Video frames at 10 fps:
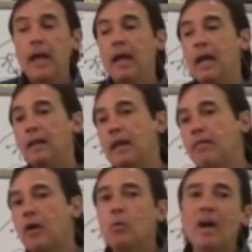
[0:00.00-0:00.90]
And they
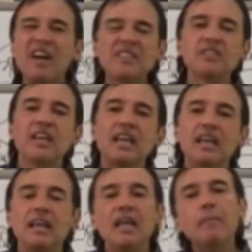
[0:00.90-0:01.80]
thought, well, it's just
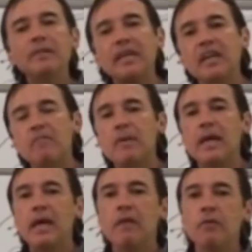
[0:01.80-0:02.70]
imitative
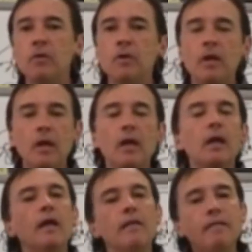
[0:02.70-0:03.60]
behavior.
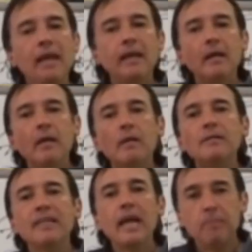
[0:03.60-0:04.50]
They
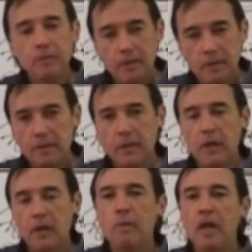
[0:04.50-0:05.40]
taped
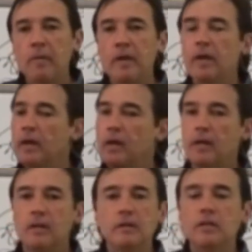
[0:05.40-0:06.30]
the other baby.
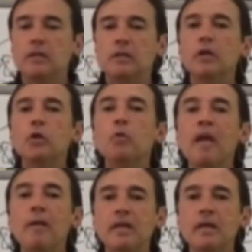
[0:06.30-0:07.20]
The new
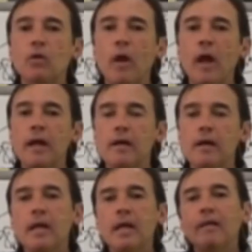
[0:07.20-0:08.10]
baby didn't cry.
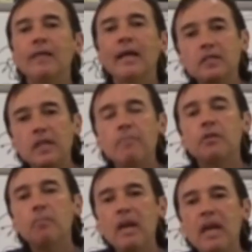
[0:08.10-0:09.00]
They
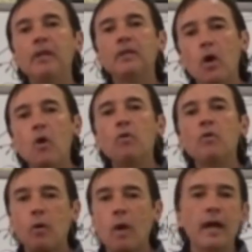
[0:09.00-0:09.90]
taped the baby's own
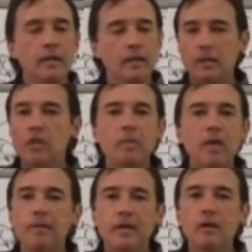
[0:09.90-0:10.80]
cry. The
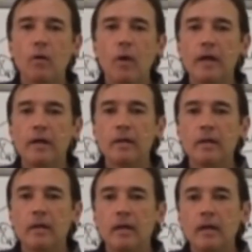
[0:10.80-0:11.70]
baby didn't cry.
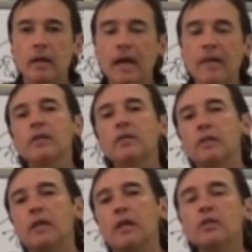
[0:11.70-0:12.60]
And
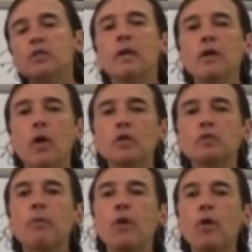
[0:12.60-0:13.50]
this is what he calls
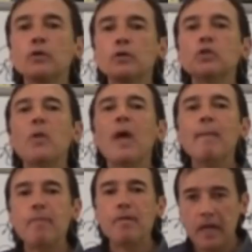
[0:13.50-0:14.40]
precursors to
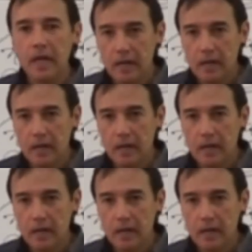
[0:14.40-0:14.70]
empathy.